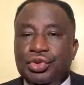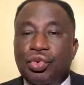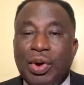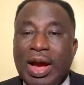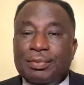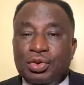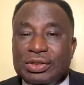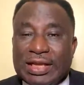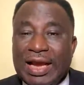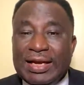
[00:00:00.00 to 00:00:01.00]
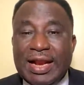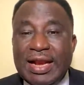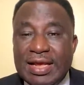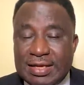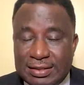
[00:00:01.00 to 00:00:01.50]
where I'm to sign the
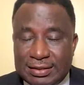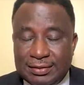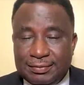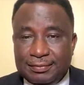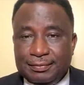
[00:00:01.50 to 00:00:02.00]
lease.